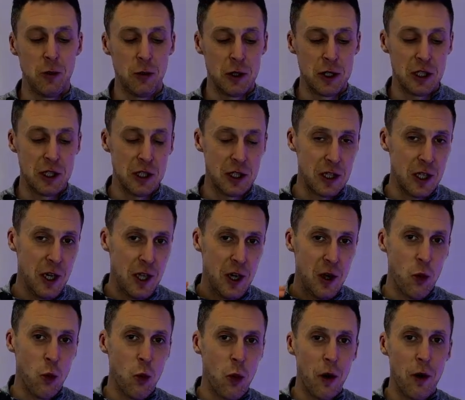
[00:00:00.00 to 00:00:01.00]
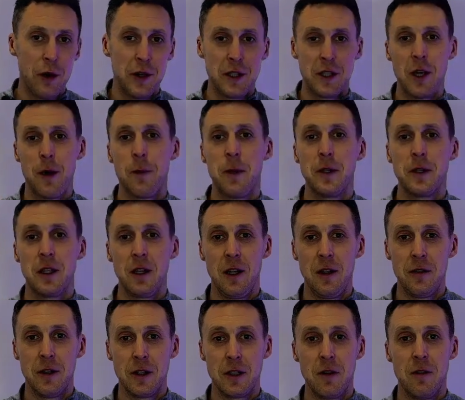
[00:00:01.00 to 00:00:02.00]
which is what this upper
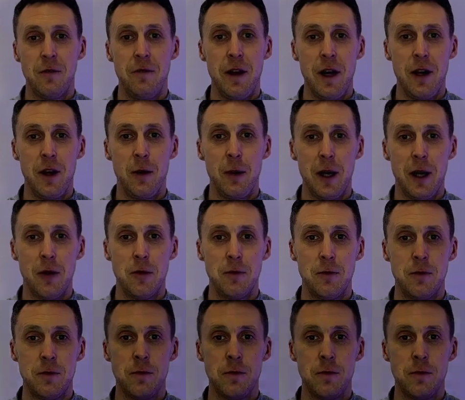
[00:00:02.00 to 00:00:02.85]
delivers very well.